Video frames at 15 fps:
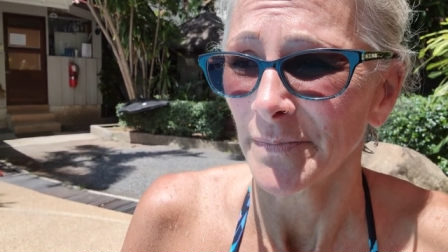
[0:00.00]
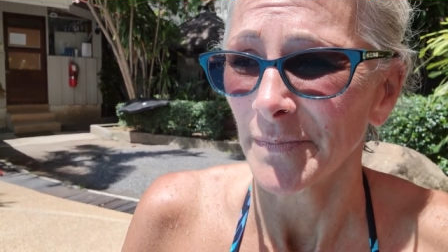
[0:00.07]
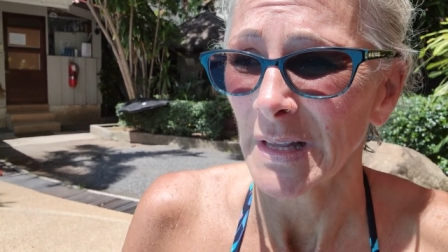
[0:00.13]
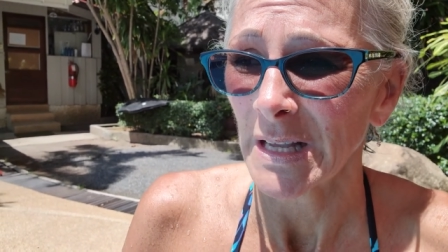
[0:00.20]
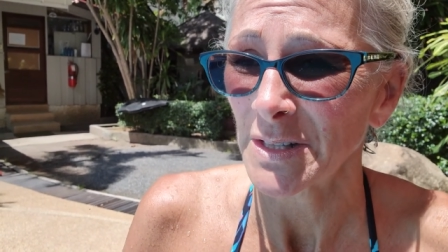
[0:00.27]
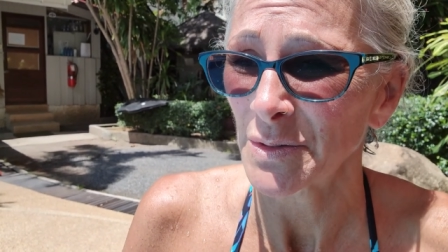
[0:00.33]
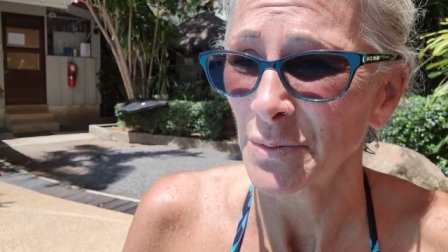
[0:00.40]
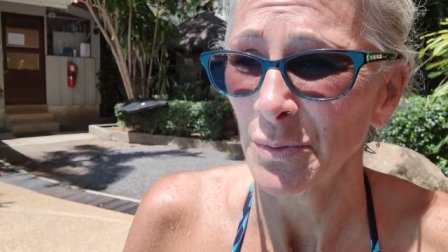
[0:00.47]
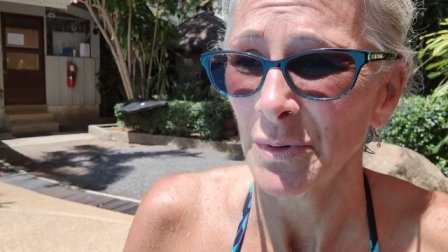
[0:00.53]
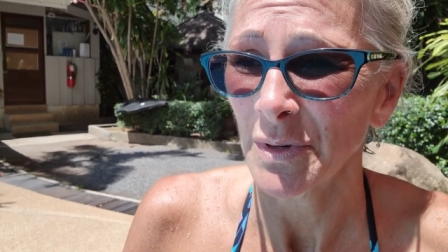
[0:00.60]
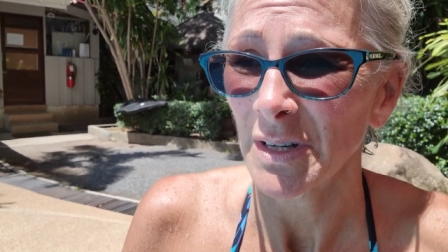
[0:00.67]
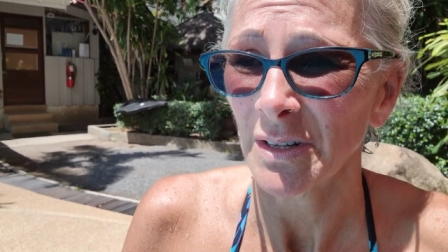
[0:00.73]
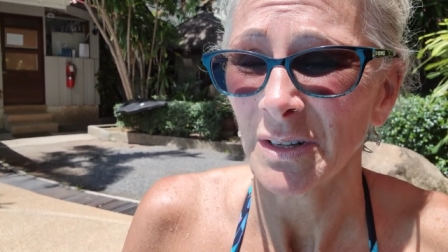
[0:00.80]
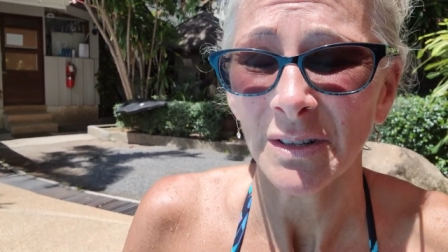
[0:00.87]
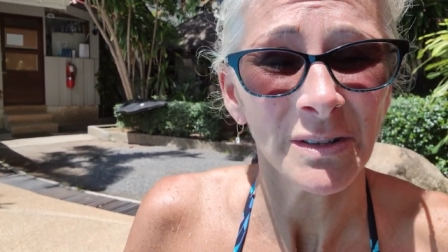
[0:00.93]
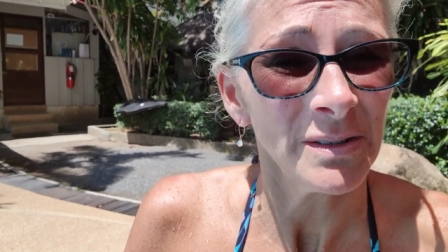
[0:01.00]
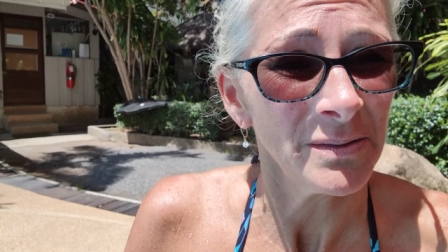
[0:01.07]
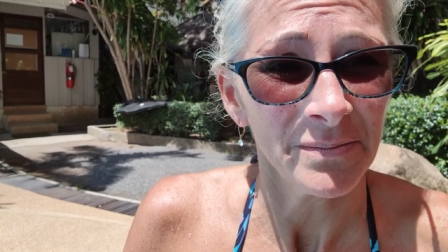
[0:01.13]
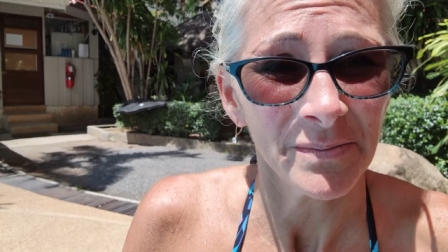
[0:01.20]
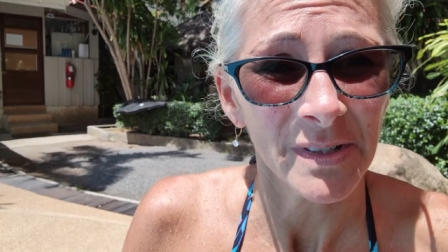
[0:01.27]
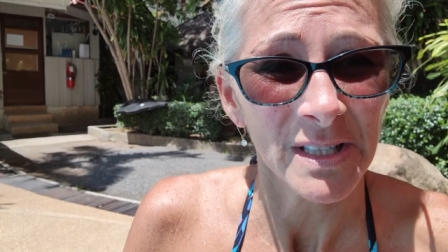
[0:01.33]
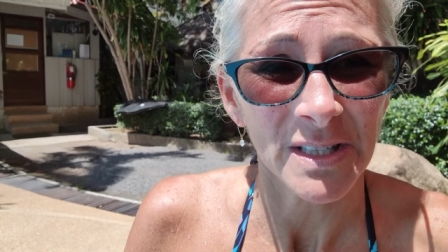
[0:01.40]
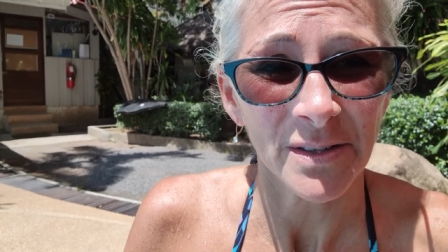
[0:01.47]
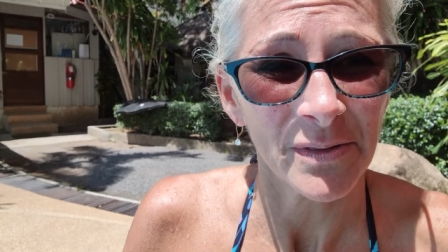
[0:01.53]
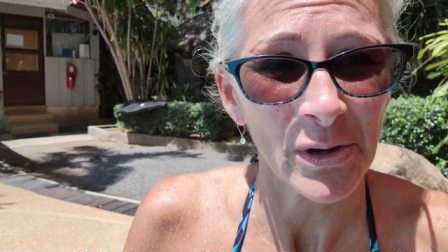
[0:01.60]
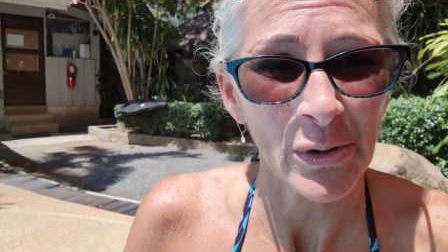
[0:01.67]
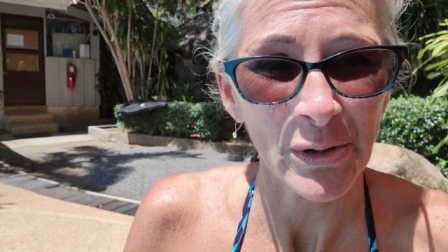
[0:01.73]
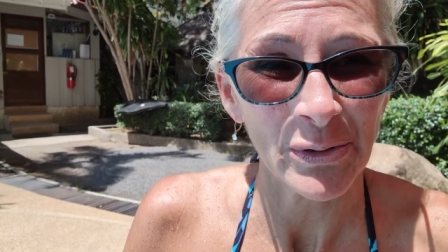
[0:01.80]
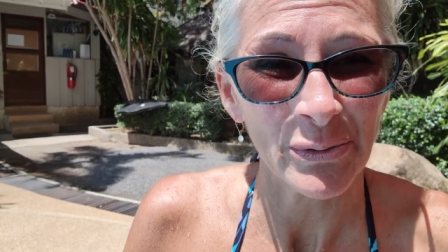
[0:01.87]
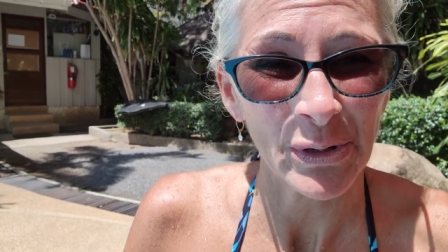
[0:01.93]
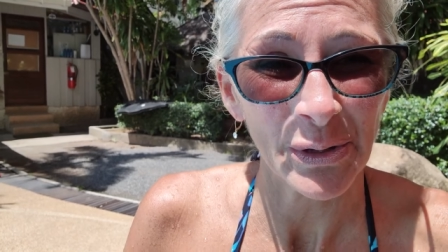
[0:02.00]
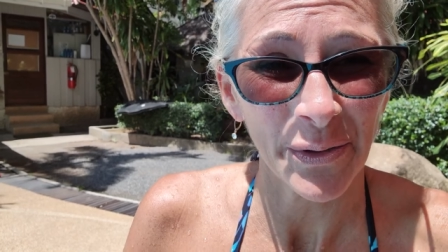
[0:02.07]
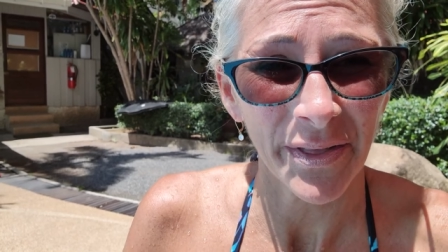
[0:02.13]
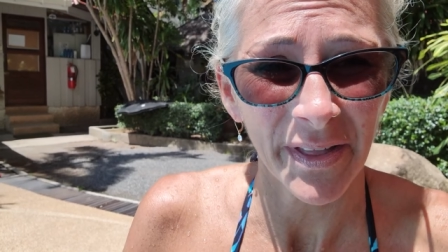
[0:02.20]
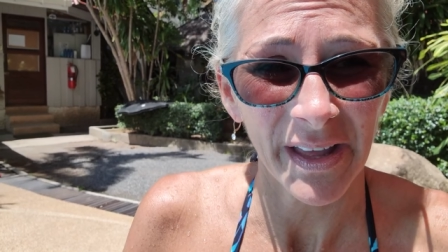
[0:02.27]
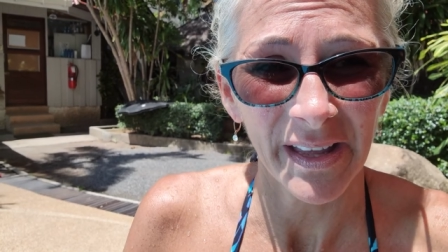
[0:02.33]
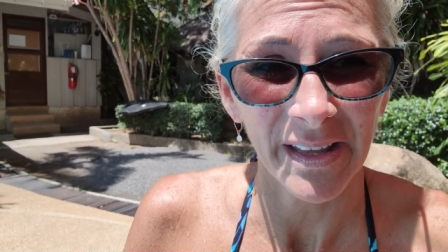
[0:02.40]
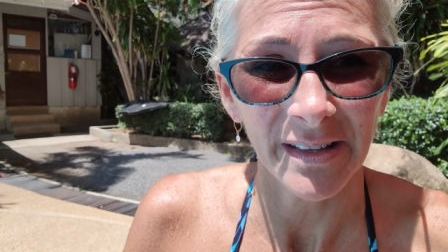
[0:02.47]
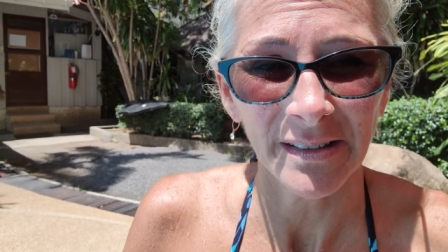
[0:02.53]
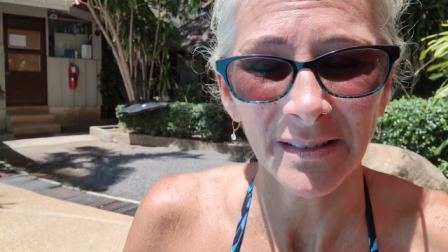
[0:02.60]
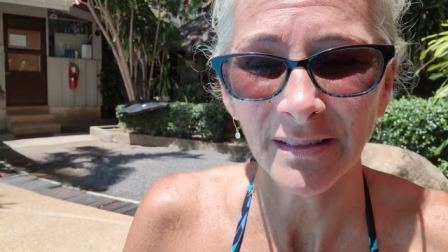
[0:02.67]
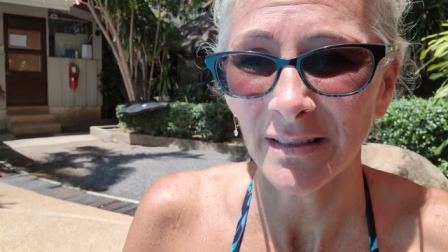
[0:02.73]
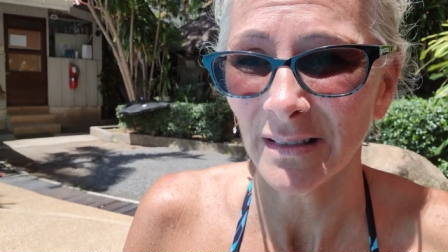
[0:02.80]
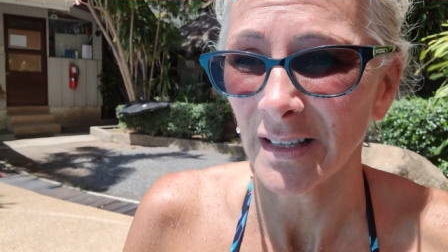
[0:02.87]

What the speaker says: It's real. It's a very real thing.